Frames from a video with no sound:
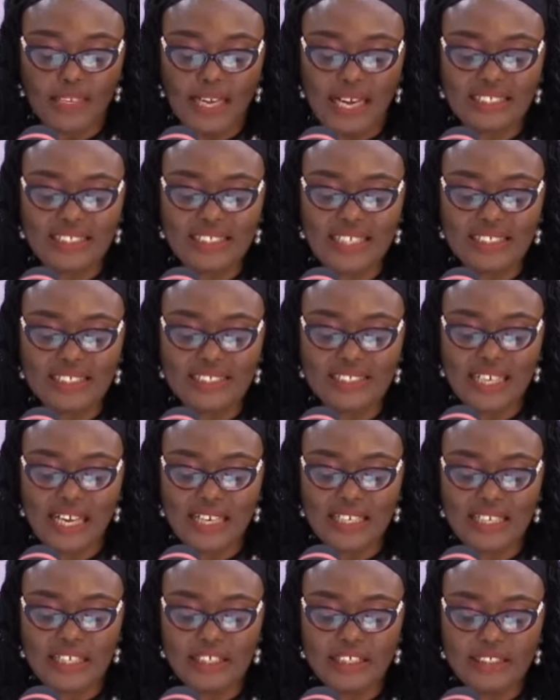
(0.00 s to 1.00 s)
at
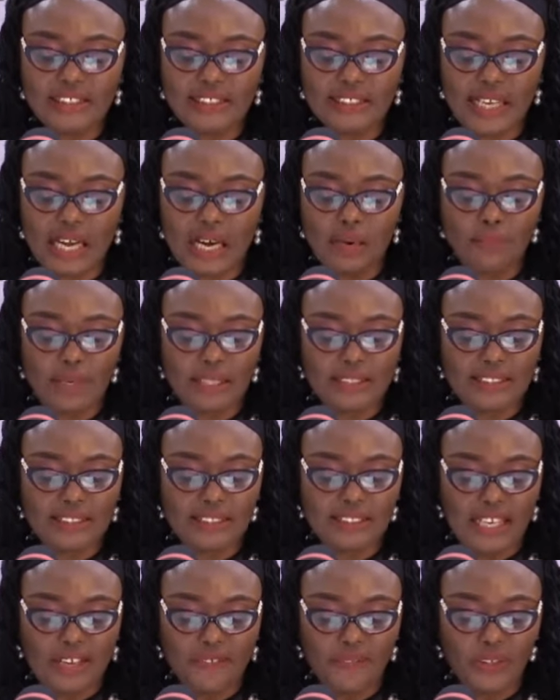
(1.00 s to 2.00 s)
exactly the time that
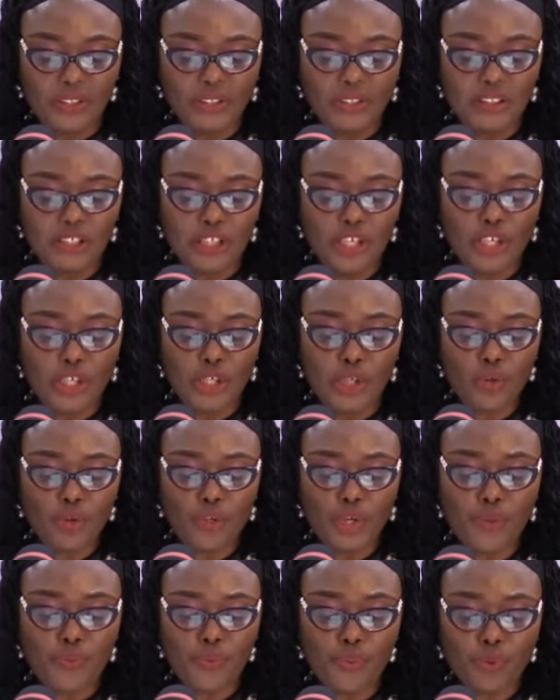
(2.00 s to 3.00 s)
service,
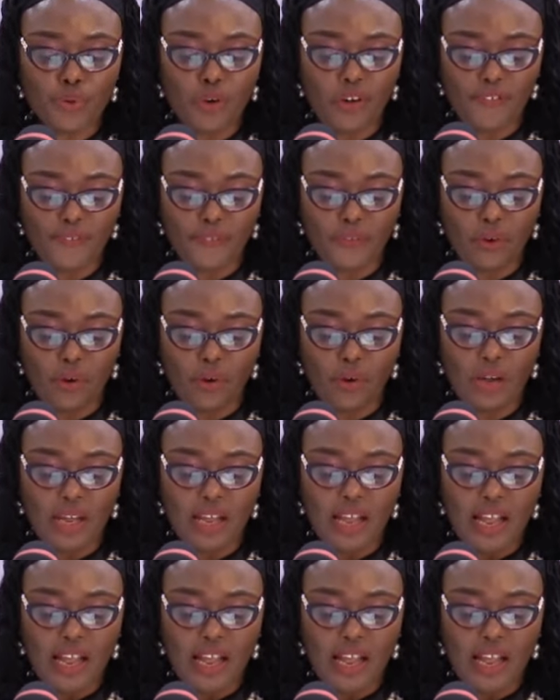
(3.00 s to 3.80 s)
including rule of law,